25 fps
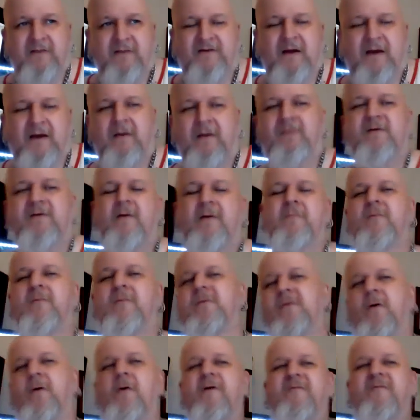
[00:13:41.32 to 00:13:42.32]
it because
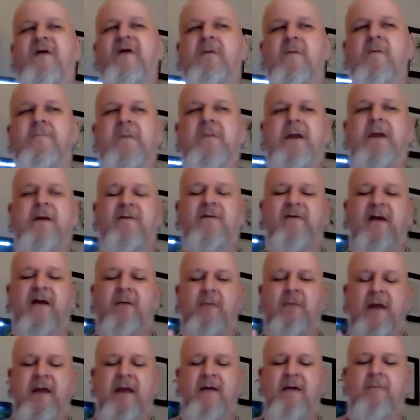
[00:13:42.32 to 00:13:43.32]
the only thing with me is
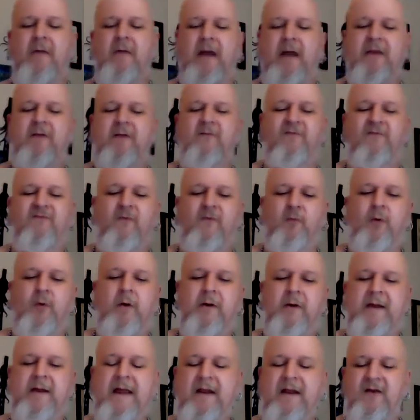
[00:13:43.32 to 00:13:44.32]
like I used to
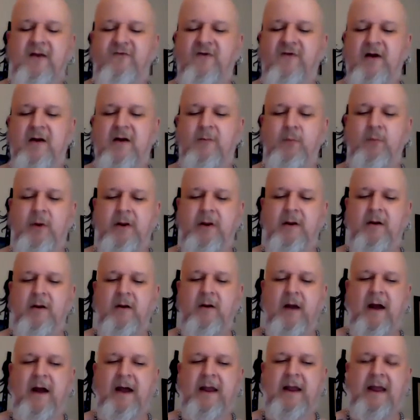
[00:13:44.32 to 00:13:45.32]
work at a job
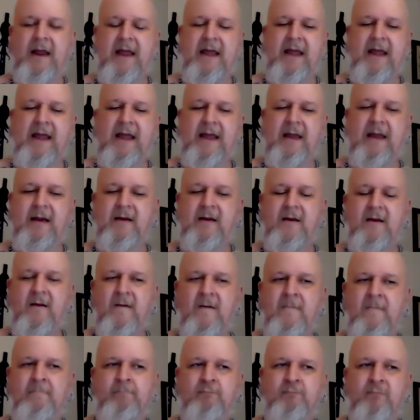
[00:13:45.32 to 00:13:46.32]
where I had
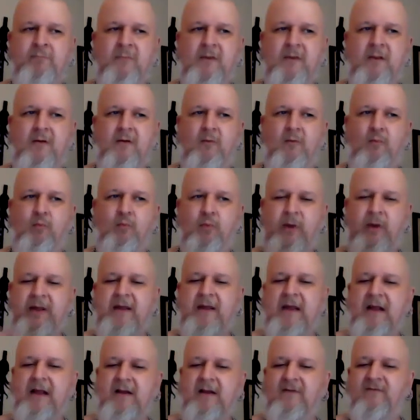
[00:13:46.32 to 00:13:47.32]

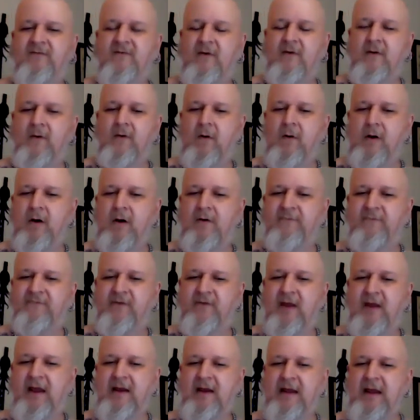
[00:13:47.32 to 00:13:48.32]
weekends off
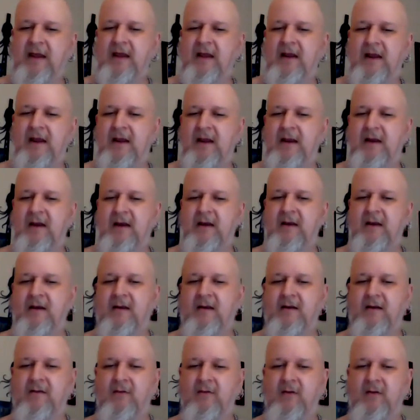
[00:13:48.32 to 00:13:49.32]
and
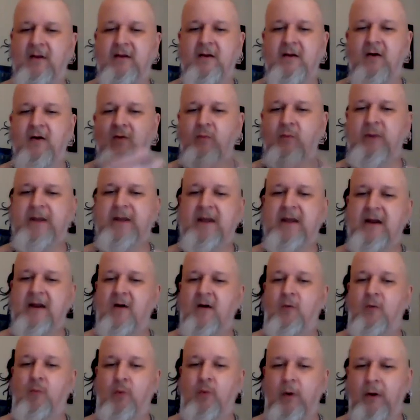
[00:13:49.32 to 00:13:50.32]
then another weekend
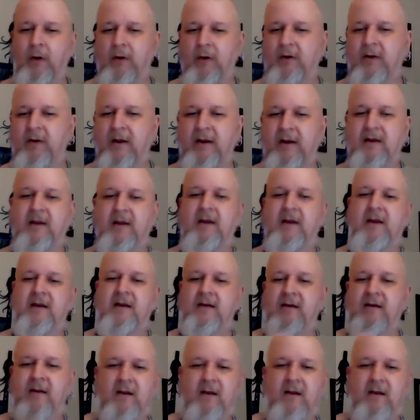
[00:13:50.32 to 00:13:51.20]
I'll work, and then